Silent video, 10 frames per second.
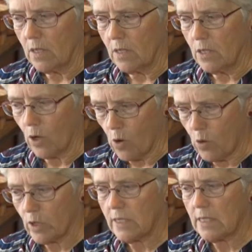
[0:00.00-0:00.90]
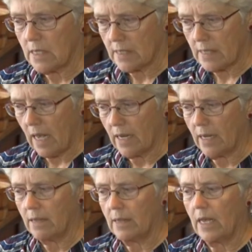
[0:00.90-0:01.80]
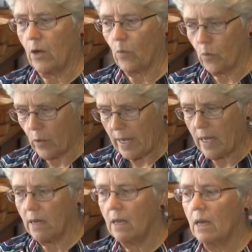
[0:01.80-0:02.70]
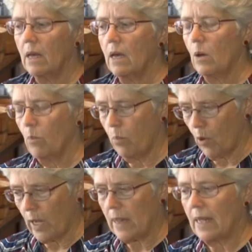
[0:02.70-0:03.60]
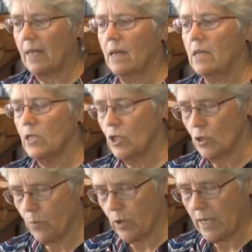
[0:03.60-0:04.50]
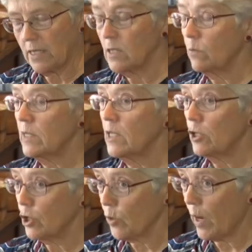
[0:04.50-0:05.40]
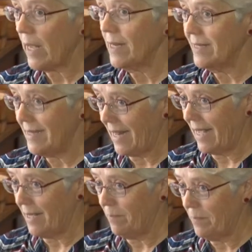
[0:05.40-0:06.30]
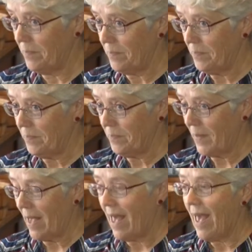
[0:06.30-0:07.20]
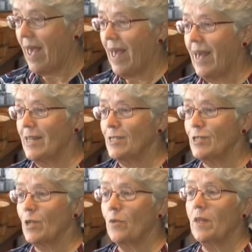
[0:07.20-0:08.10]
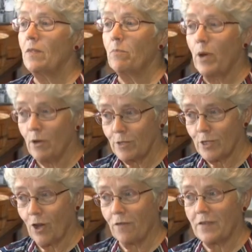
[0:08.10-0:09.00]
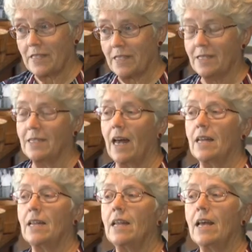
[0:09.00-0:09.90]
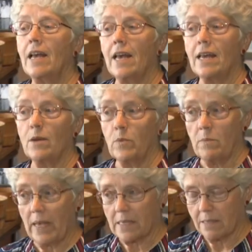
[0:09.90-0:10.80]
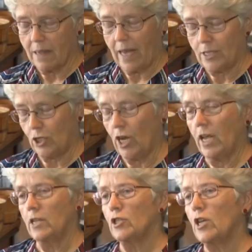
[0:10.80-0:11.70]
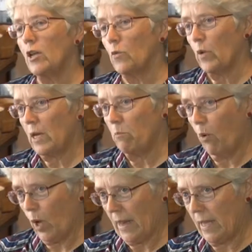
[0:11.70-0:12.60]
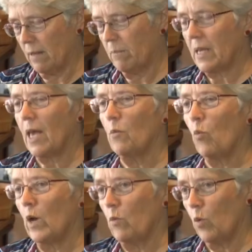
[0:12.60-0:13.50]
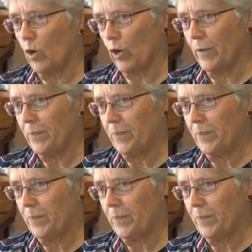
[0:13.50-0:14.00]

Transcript: the courts decided that Red Boiling Springs was a trade name and so then the post office decided it would make a slight change, and red boiling became one word.